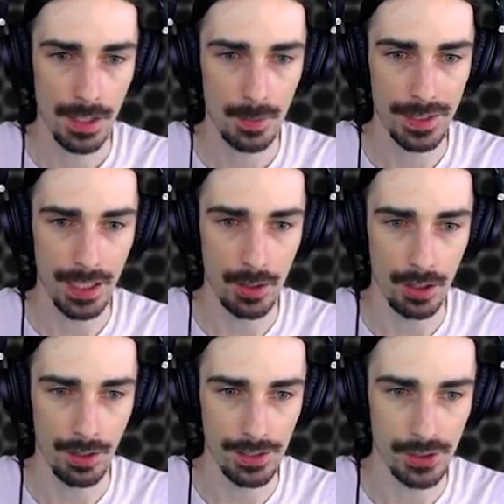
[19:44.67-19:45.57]
There we go.
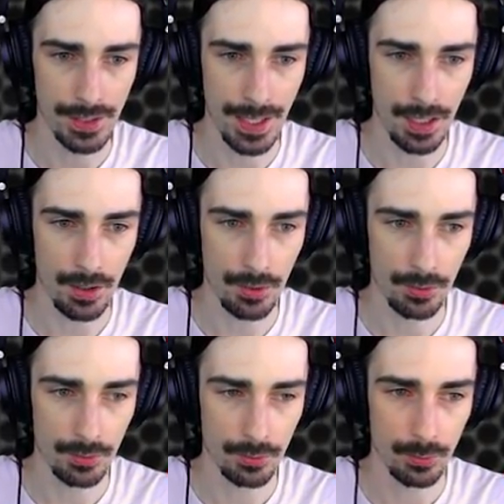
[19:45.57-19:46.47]
All right, so now
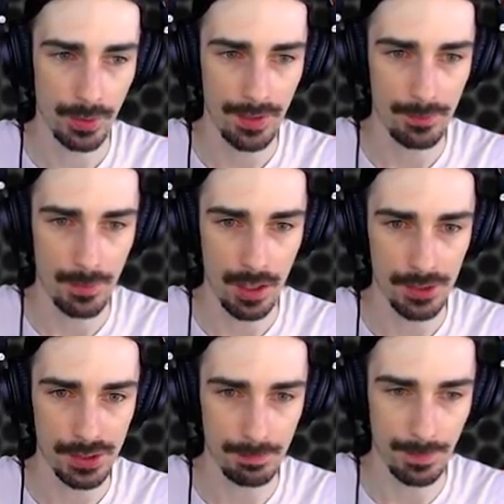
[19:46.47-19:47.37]
we have them all
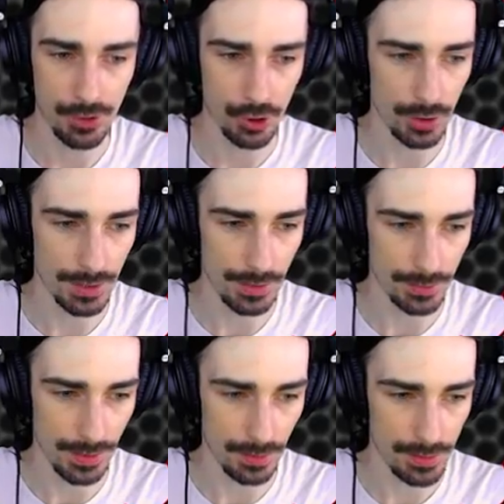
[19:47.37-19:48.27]
symmetrical out
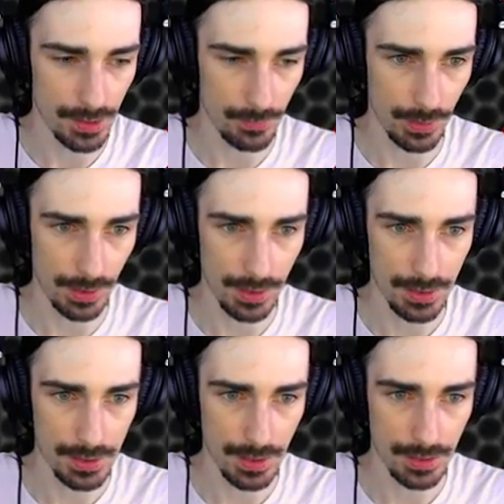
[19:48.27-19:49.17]
there. Let's get rid of
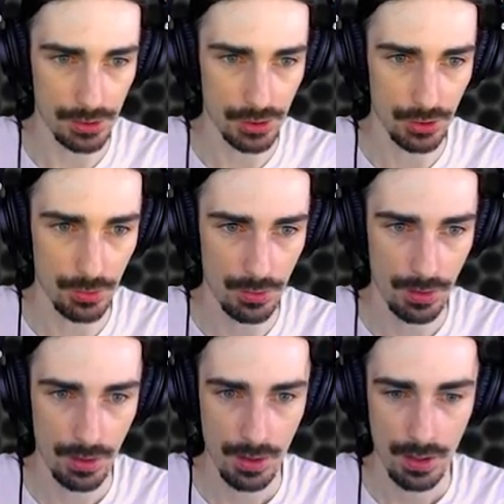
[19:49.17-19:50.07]
this thing too.
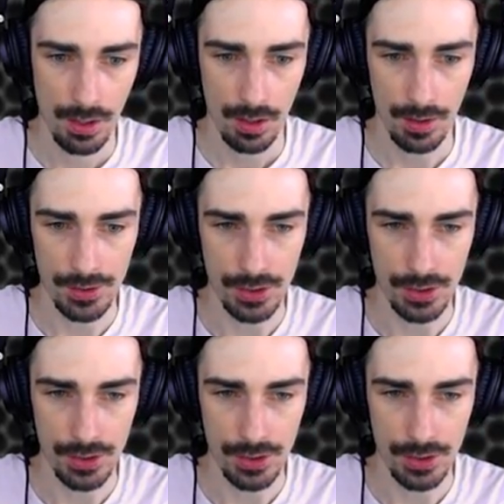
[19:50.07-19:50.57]
All